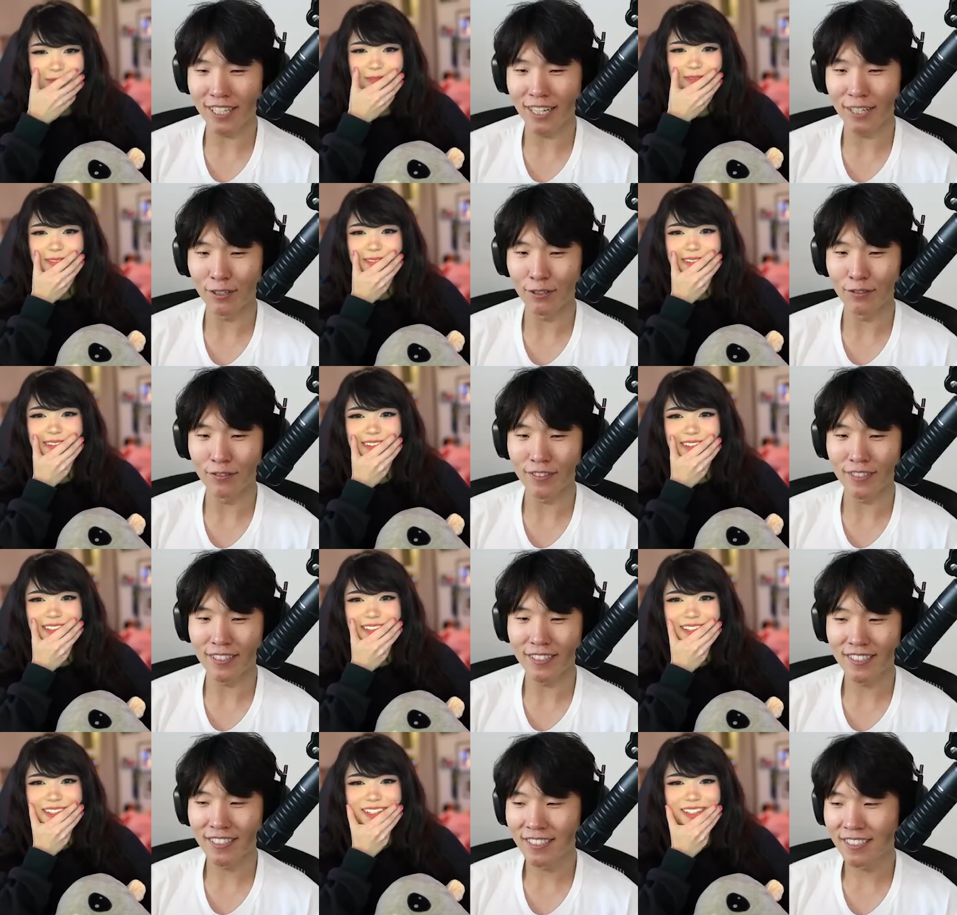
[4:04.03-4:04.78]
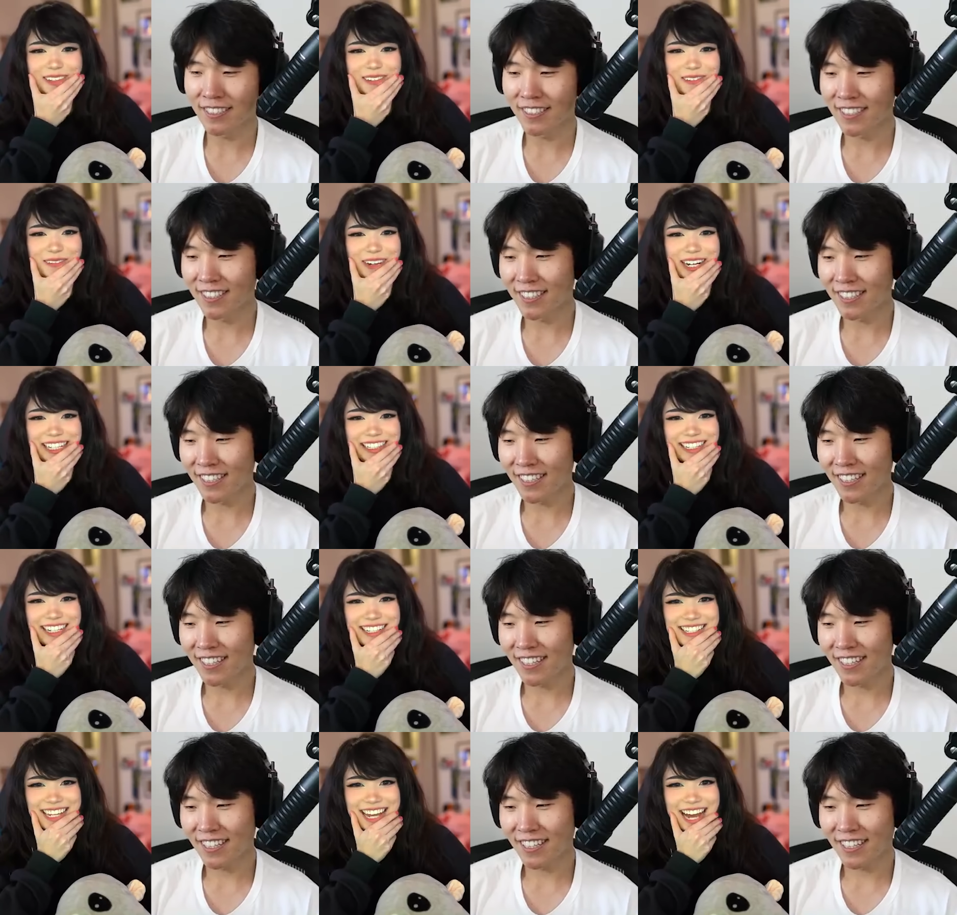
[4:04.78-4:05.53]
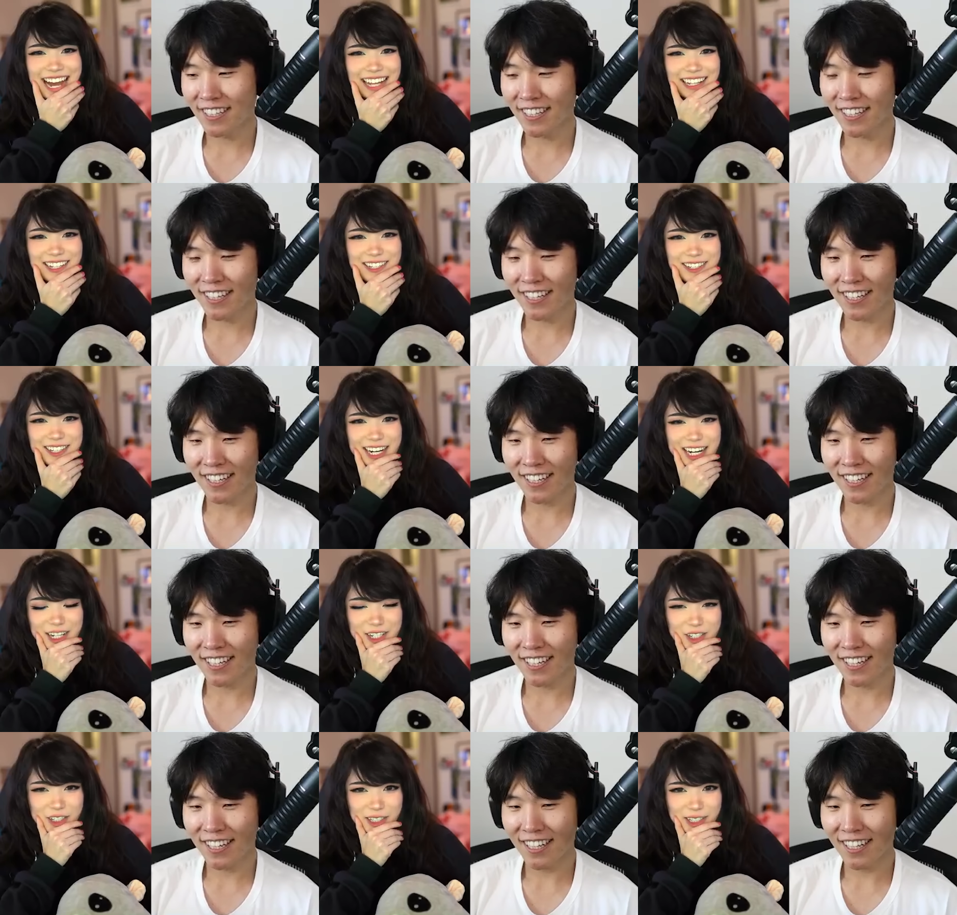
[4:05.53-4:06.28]
Speaker 1: guy over.
Speaker 2: Wait, that's that's
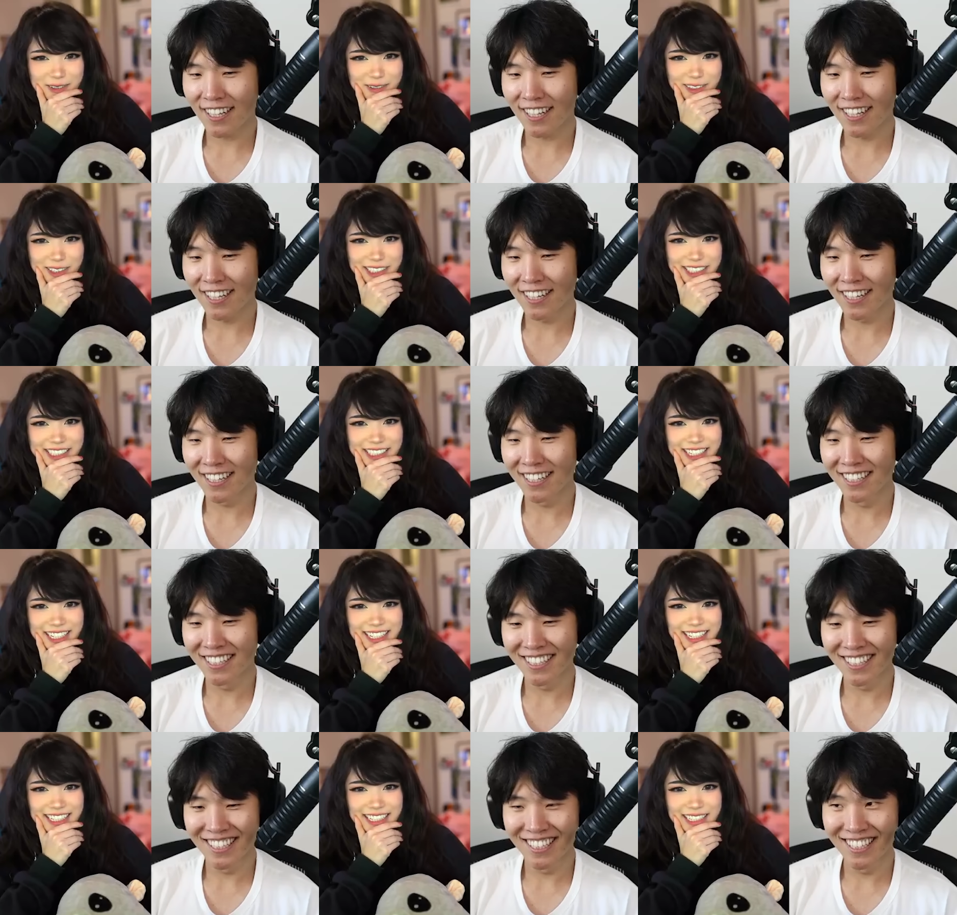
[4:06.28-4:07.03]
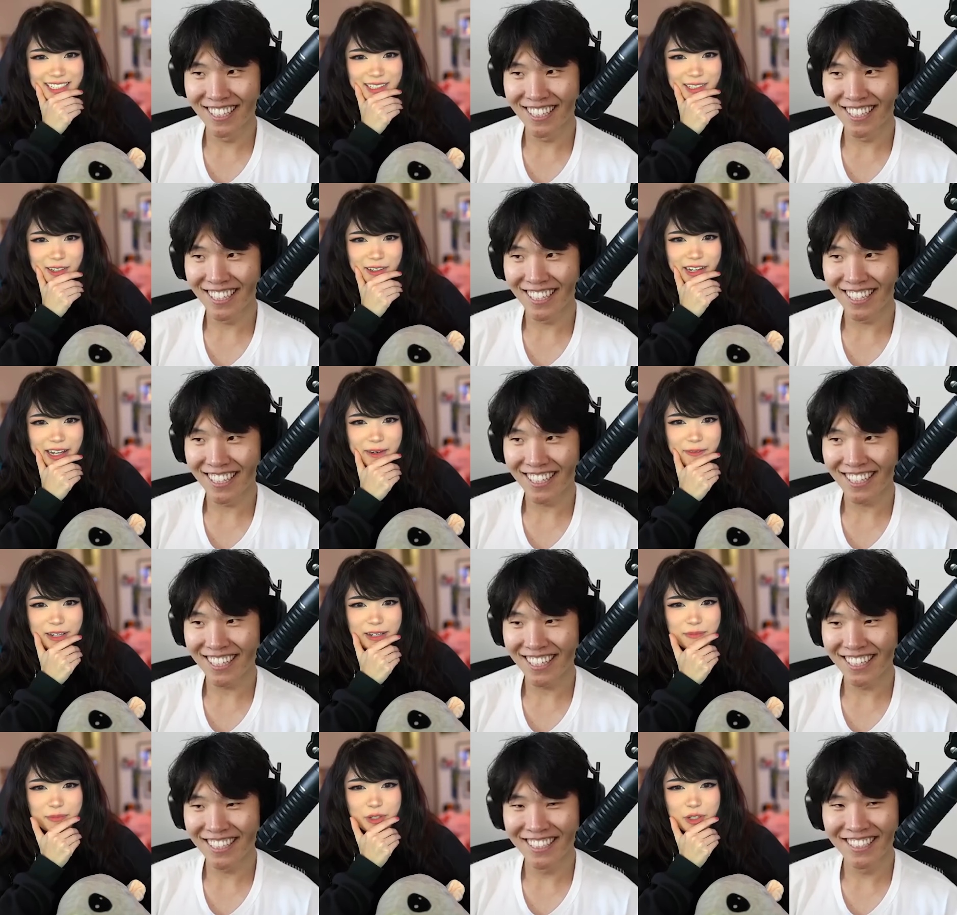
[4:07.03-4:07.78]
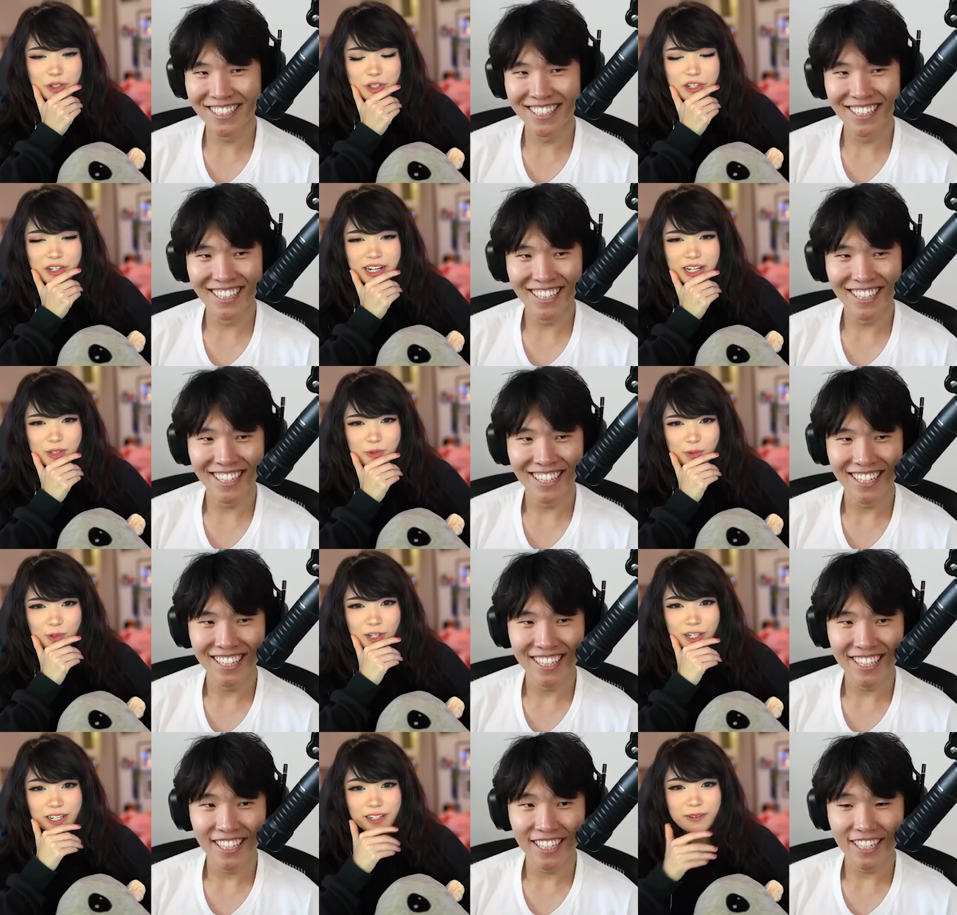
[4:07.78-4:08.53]
actually a really good idea. Okay, wait, but who do you guys
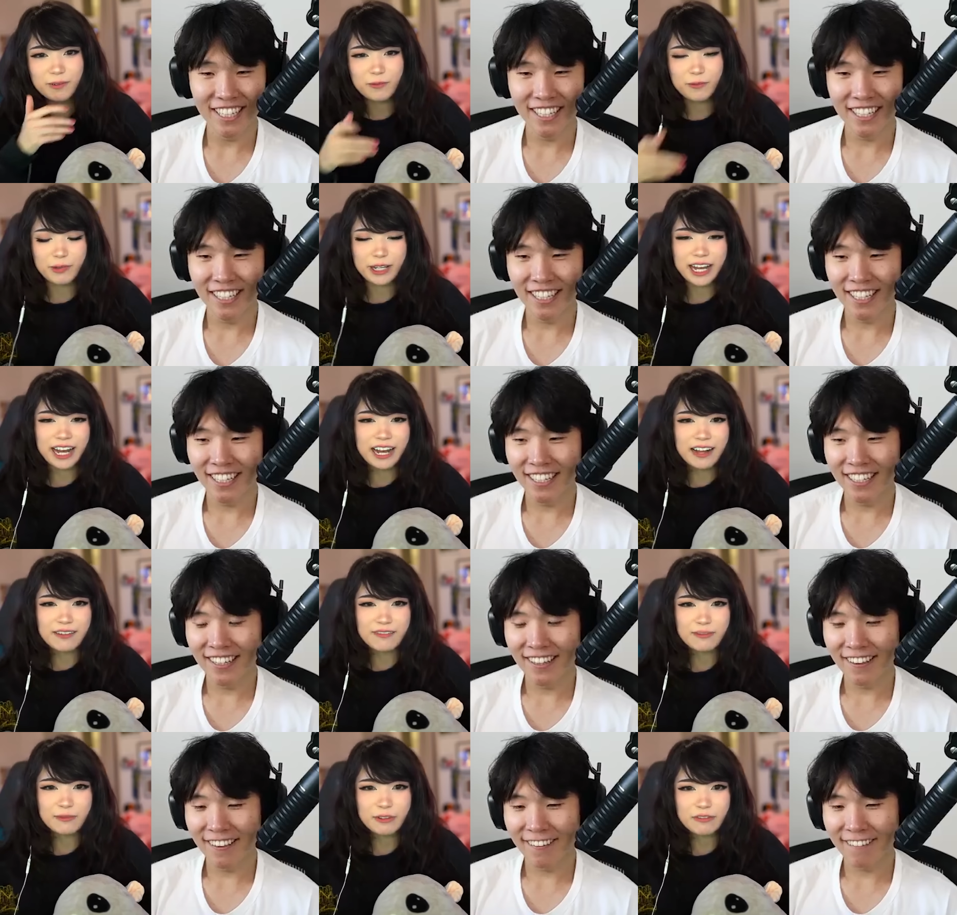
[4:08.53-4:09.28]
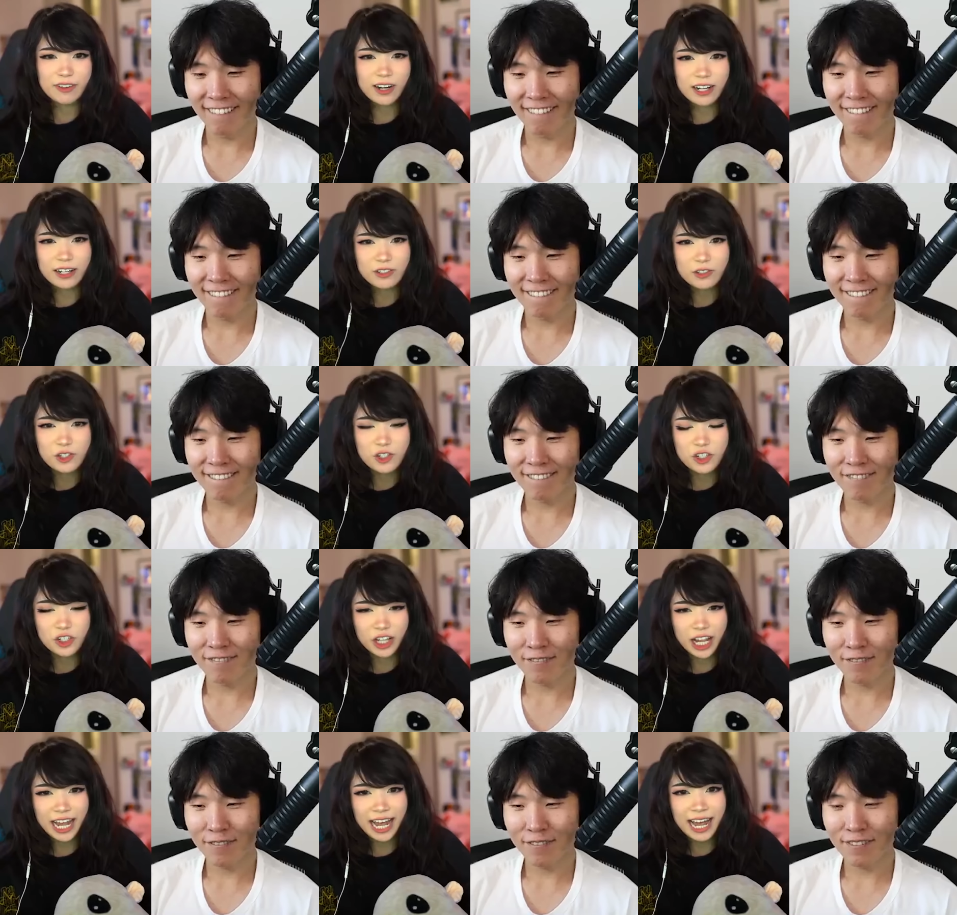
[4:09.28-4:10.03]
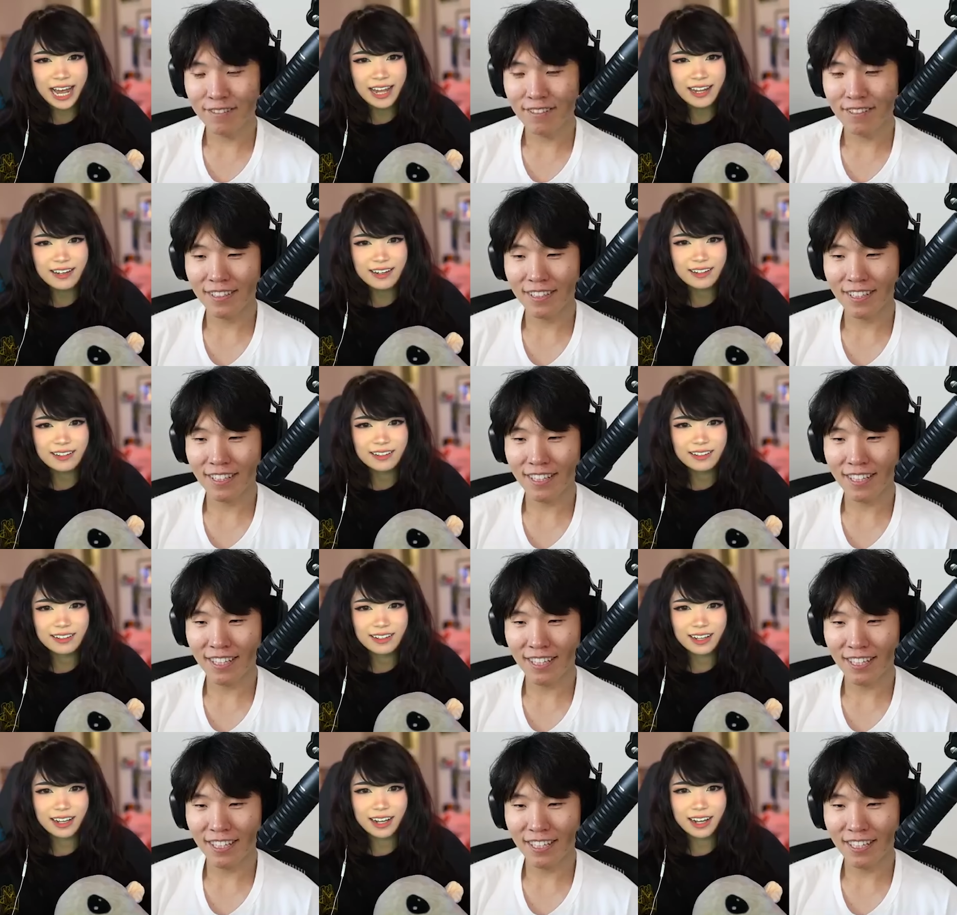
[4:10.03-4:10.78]
want? We have... We've got Schlatt,
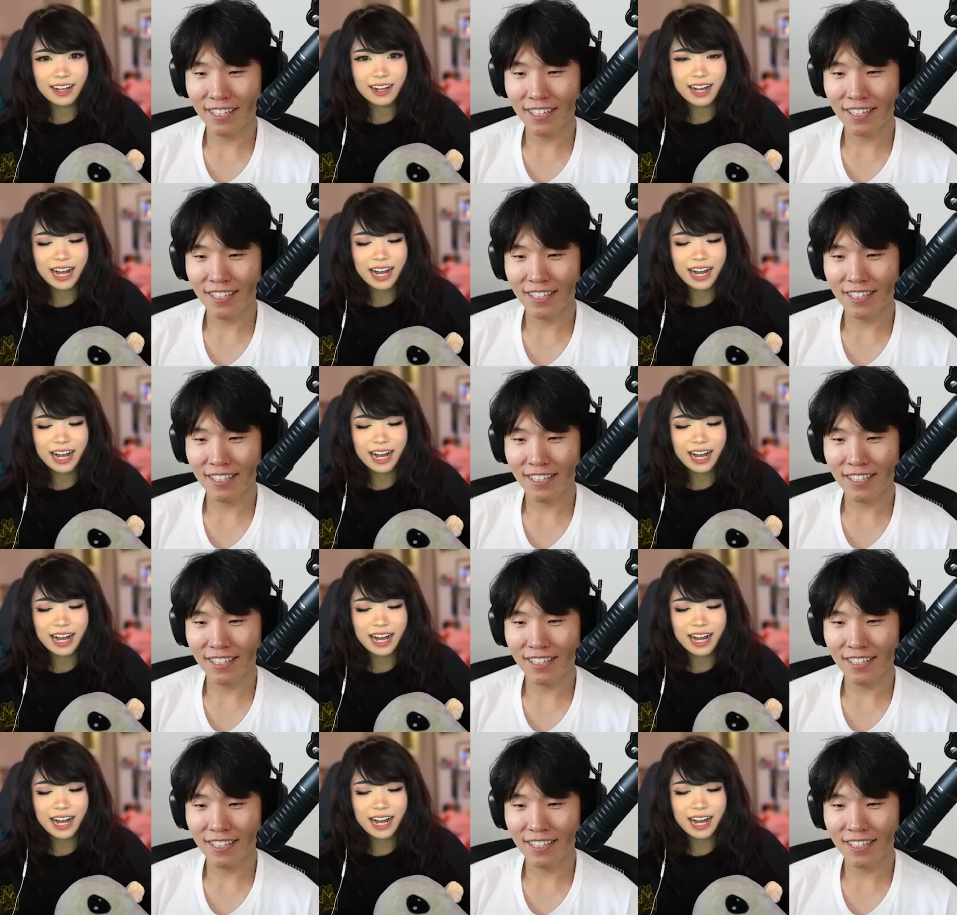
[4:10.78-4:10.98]
uh,